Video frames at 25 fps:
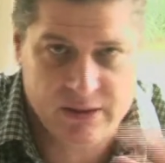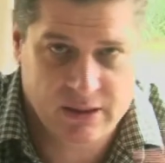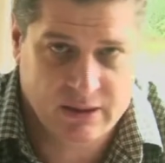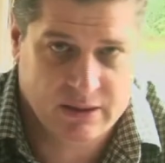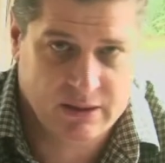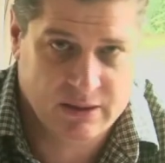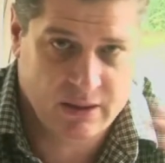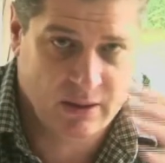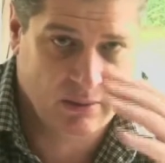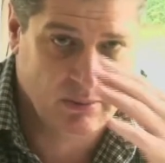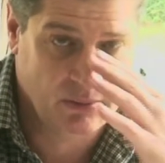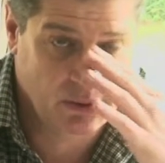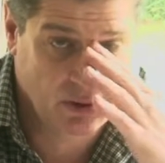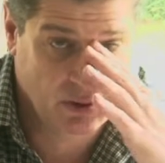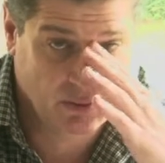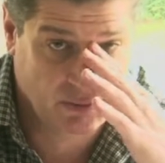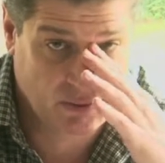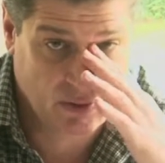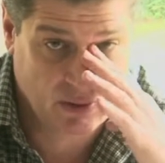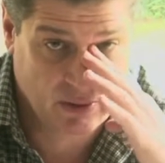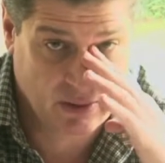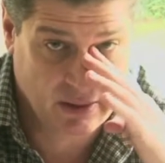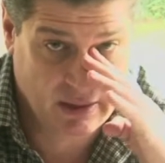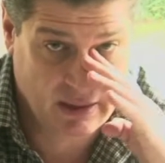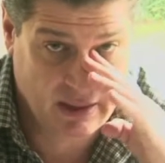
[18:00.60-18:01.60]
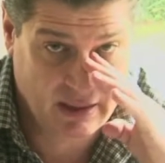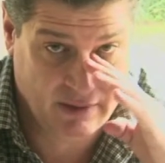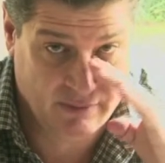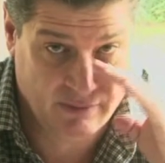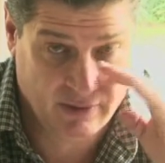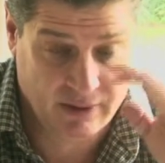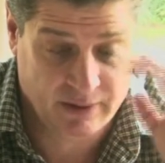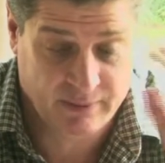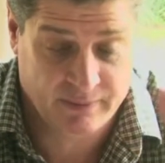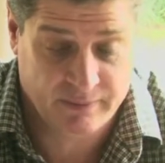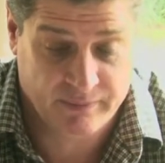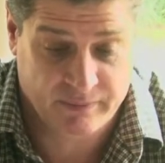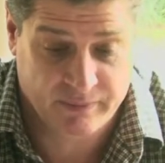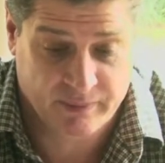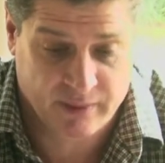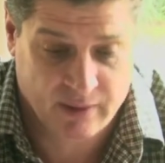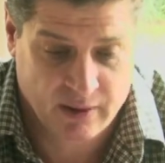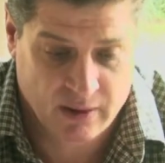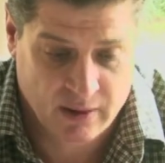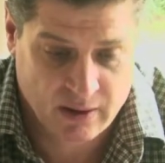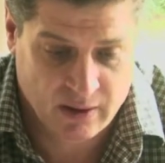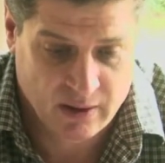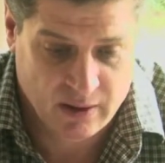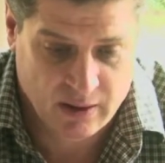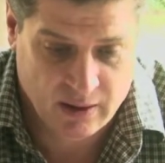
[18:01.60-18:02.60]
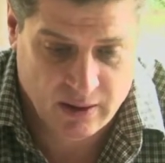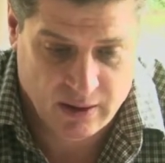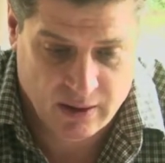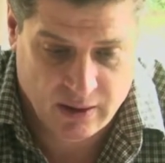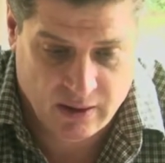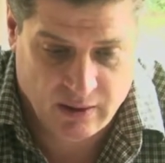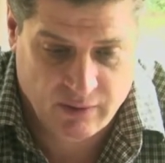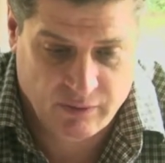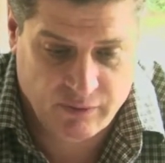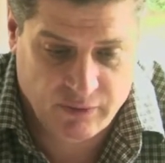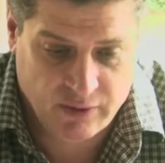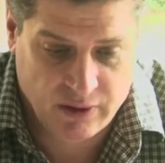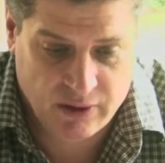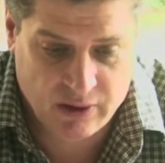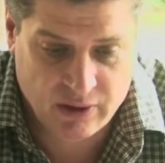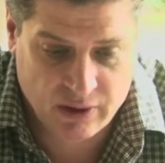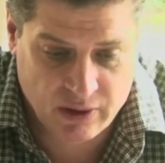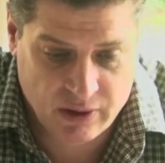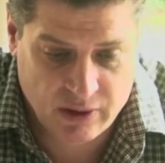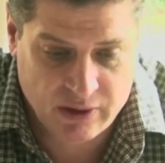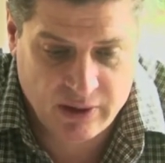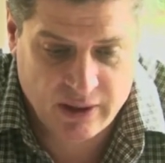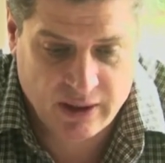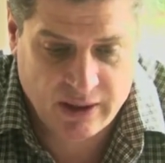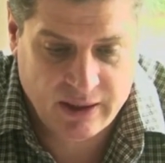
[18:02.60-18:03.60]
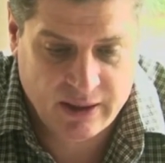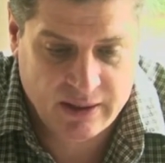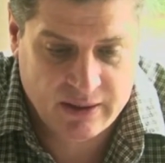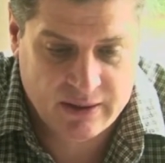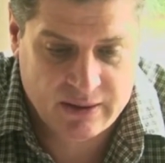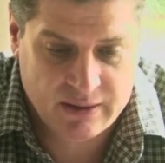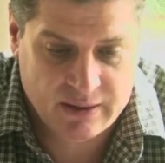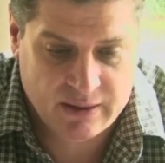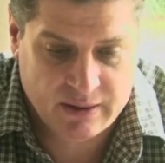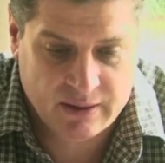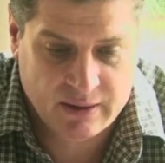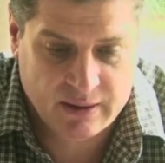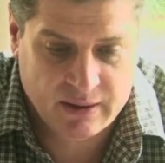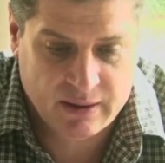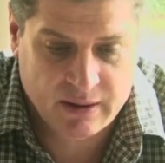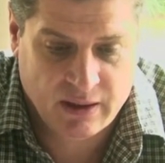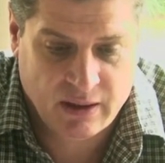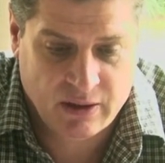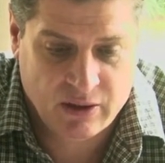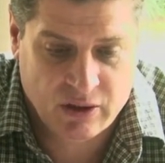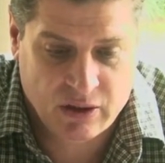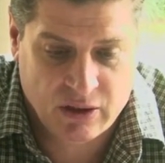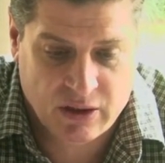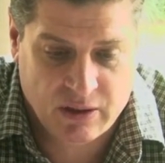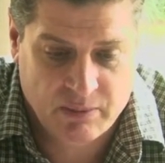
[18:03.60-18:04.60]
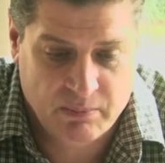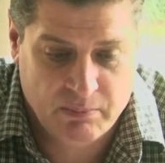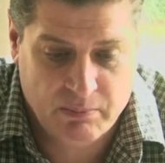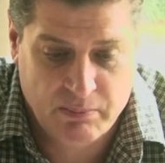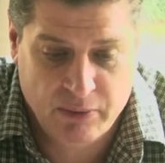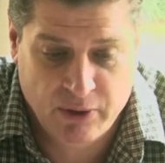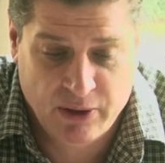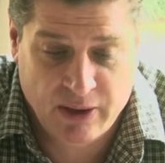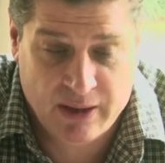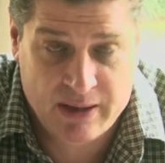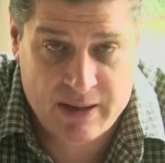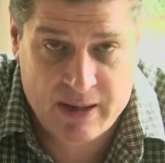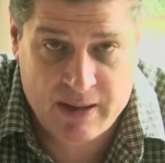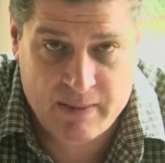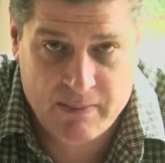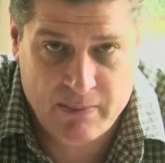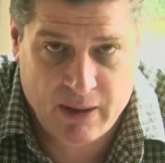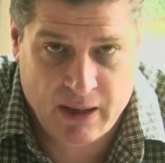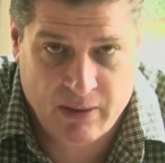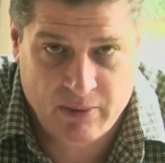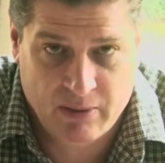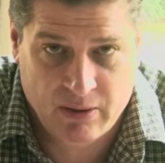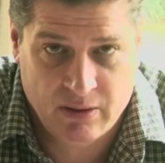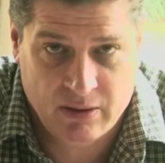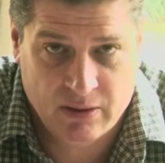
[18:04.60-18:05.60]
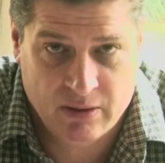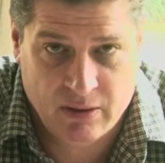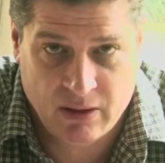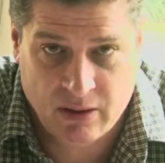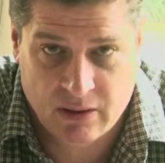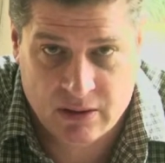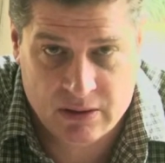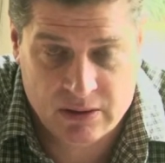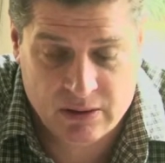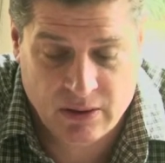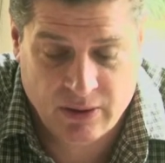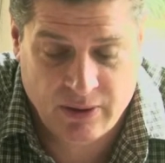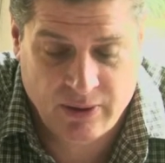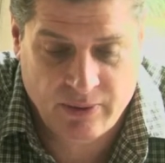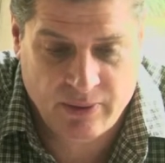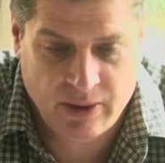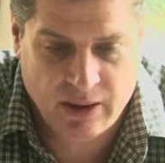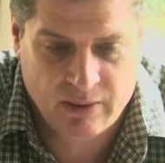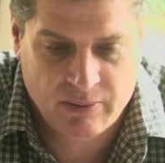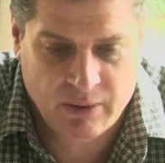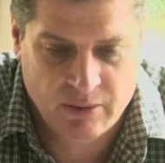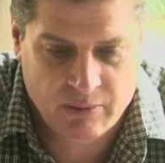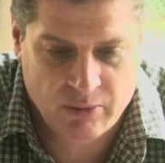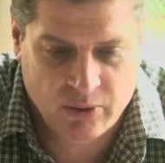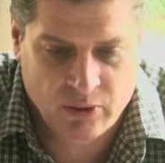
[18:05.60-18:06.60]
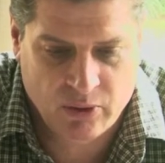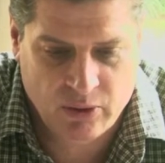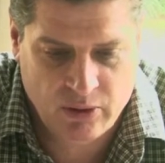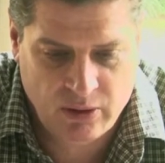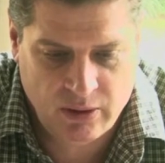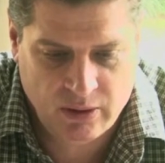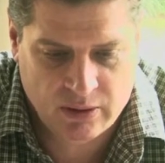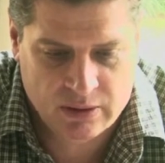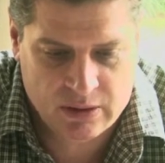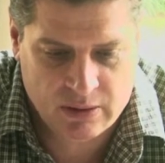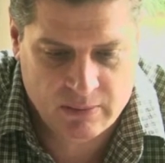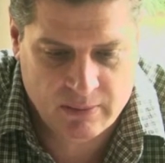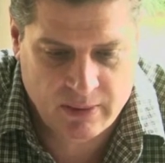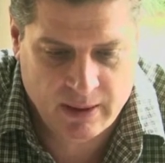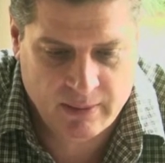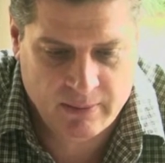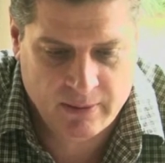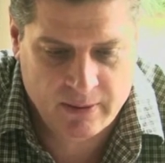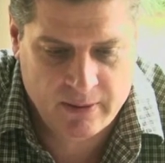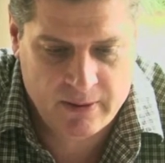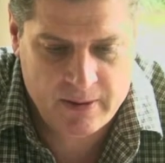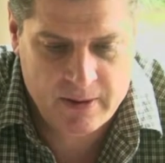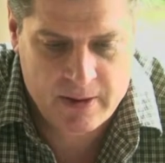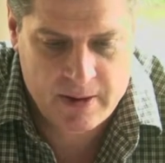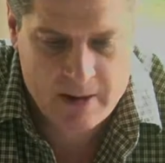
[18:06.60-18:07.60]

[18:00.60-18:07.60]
that's now moved to 11. If you look at it, and you can put it in a bubble, no, it's not a rugby ball, it's a bubble,